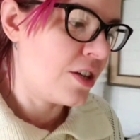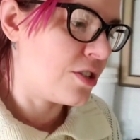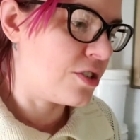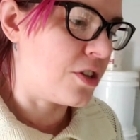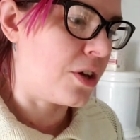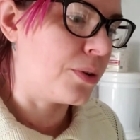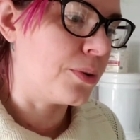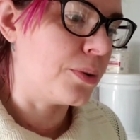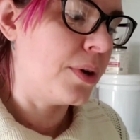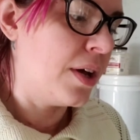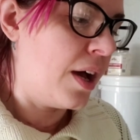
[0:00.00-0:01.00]

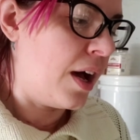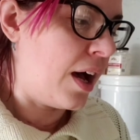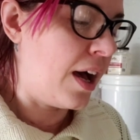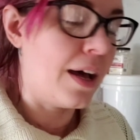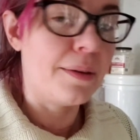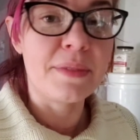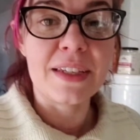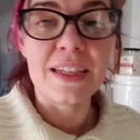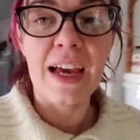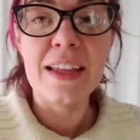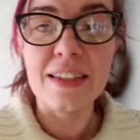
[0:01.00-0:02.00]
So,
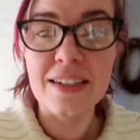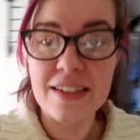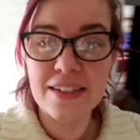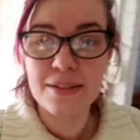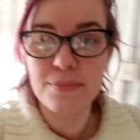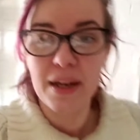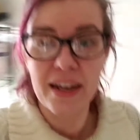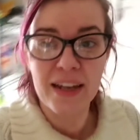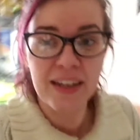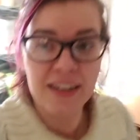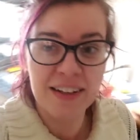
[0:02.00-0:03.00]
yeah, this is
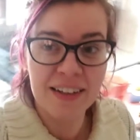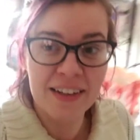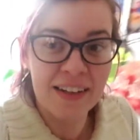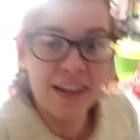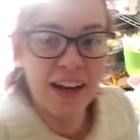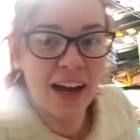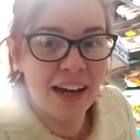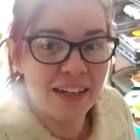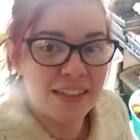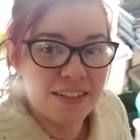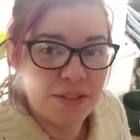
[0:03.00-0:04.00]
my, I
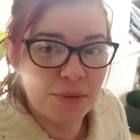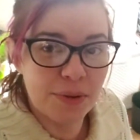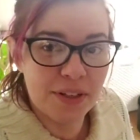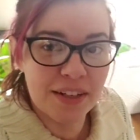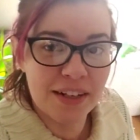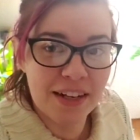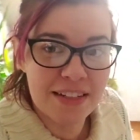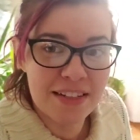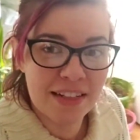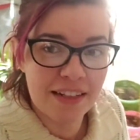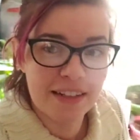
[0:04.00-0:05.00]
need to
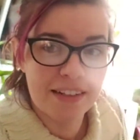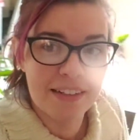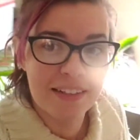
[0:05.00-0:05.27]
organize it,